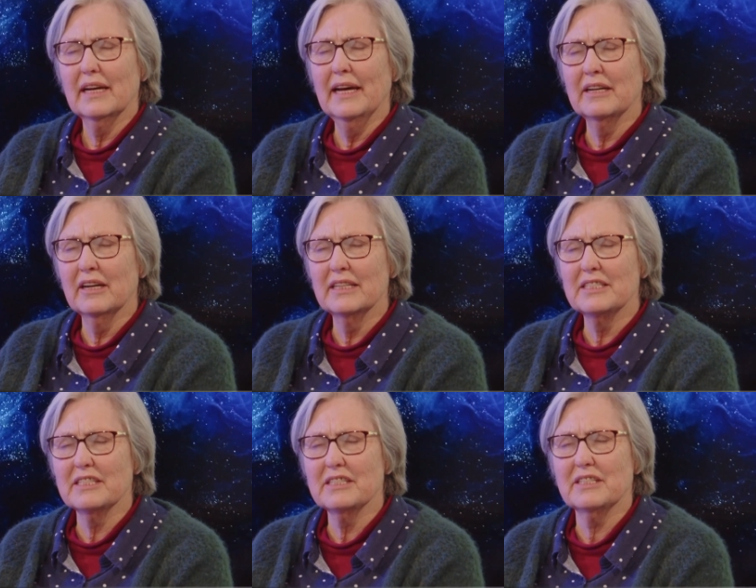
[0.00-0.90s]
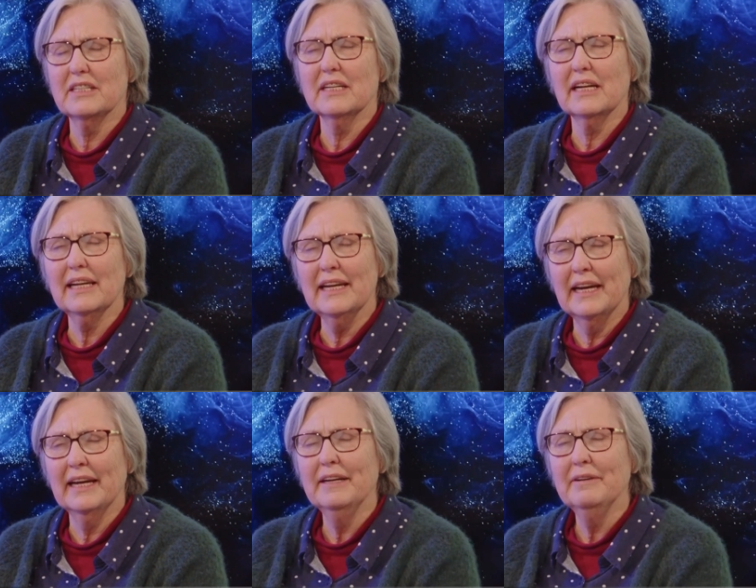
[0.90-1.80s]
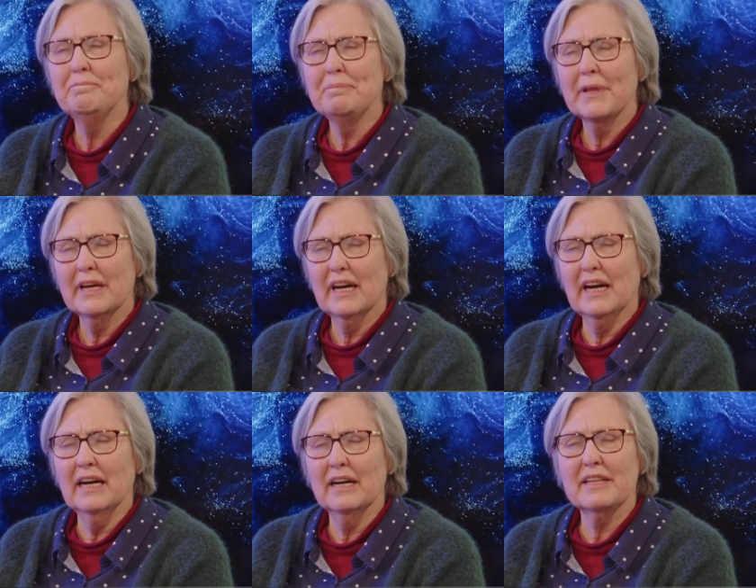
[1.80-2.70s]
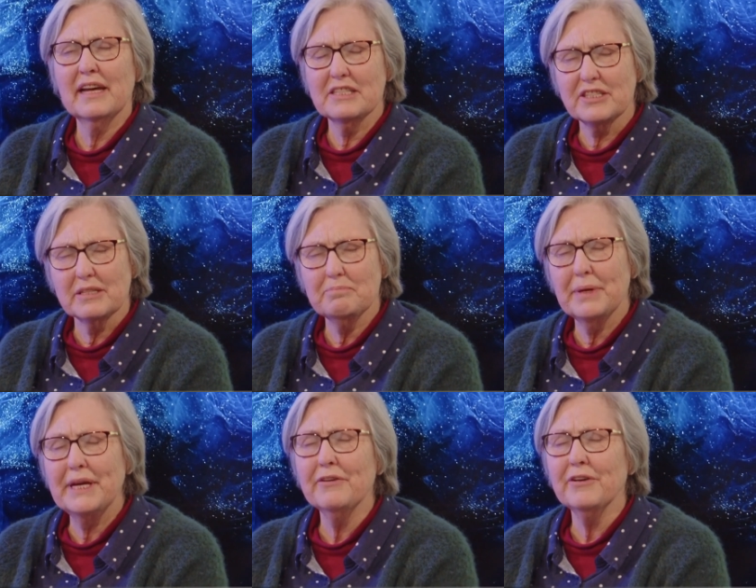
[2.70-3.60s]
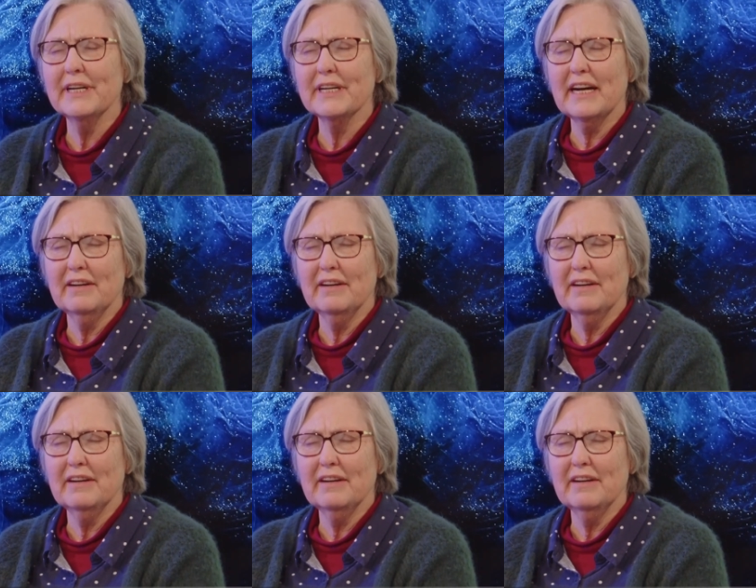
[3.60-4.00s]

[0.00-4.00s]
And I just declare that superior